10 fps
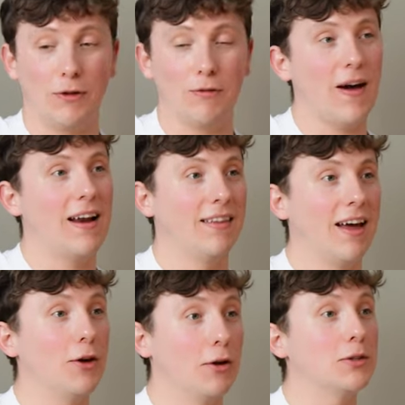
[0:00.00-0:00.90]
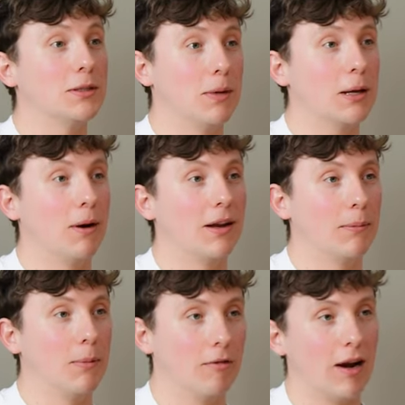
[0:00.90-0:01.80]
If you're failing there, you're losing big money.
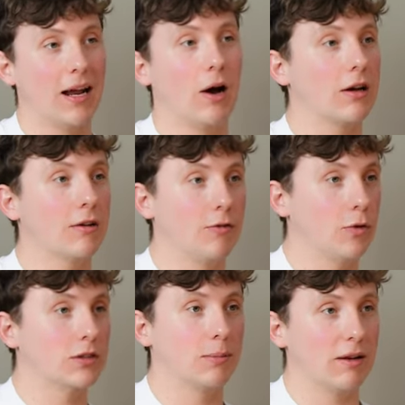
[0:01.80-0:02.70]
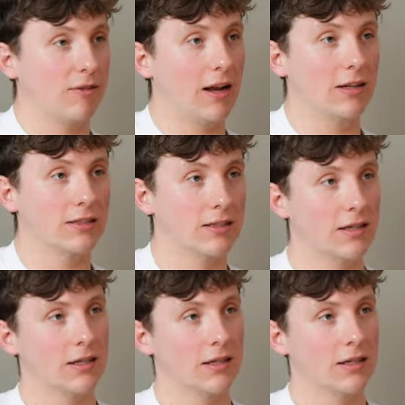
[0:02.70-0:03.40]
Yeah, but right now I can afford to make failures.